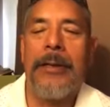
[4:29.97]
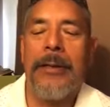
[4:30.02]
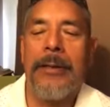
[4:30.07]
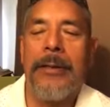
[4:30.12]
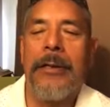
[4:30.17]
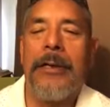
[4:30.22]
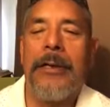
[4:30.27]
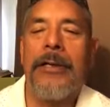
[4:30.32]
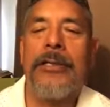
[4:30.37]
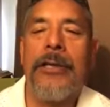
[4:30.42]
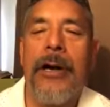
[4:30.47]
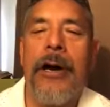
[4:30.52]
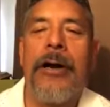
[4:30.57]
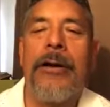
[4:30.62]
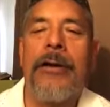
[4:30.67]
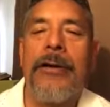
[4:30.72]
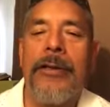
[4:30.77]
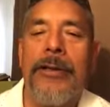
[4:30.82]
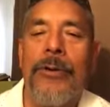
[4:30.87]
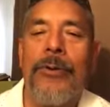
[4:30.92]
does
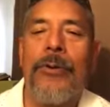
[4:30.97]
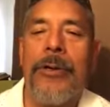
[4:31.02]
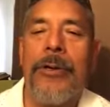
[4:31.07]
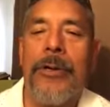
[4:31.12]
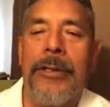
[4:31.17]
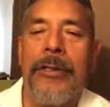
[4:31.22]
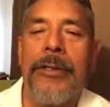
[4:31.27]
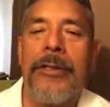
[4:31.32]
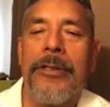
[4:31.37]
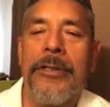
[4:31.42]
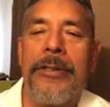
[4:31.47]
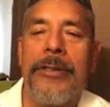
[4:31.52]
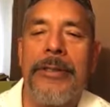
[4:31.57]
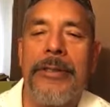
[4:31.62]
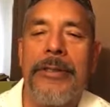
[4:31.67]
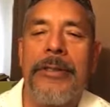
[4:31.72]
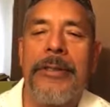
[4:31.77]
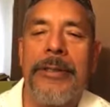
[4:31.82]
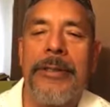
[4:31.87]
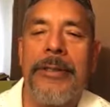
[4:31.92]
conquer the world.
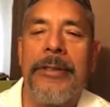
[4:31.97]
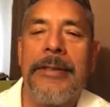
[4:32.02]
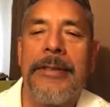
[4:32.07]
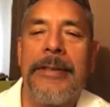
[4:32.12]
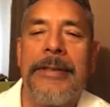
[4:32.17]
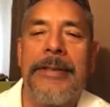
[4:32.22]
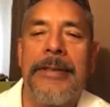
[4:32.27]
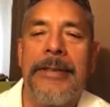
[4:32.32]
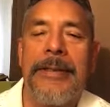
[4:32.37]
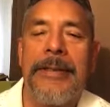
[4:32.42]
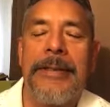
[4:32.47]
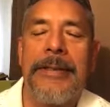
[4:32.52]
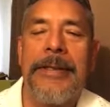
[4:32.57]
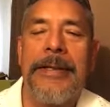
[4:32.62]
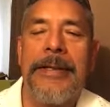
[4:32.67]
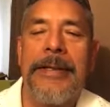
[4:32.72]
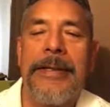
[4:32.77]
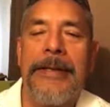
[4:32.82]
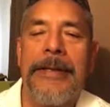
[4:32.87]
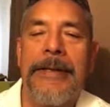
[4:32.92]
Mm. Yeah.